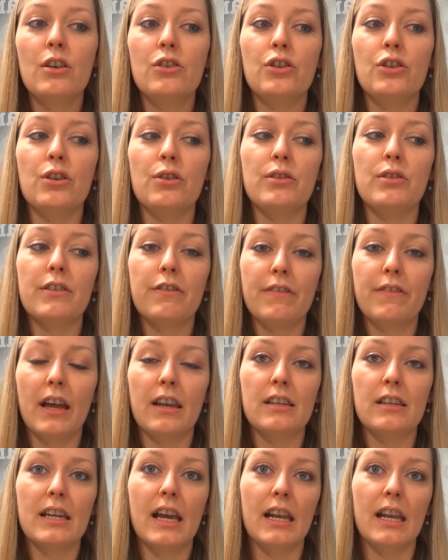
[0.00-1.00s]
to
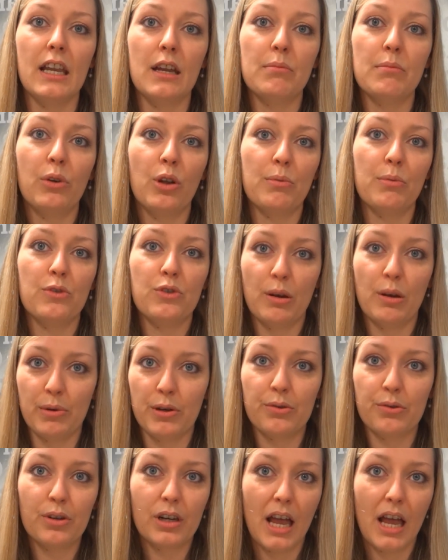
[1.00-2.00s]
defend any employment
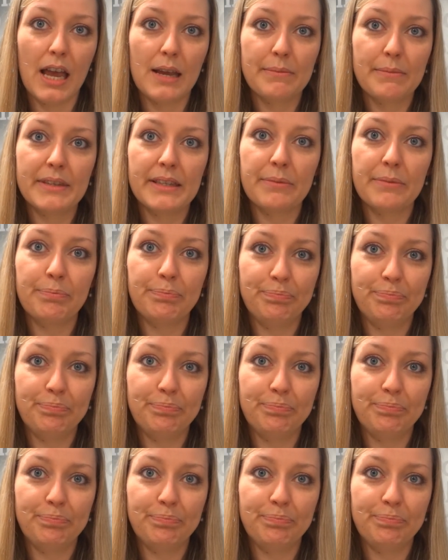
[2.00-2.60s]
tribunal claims.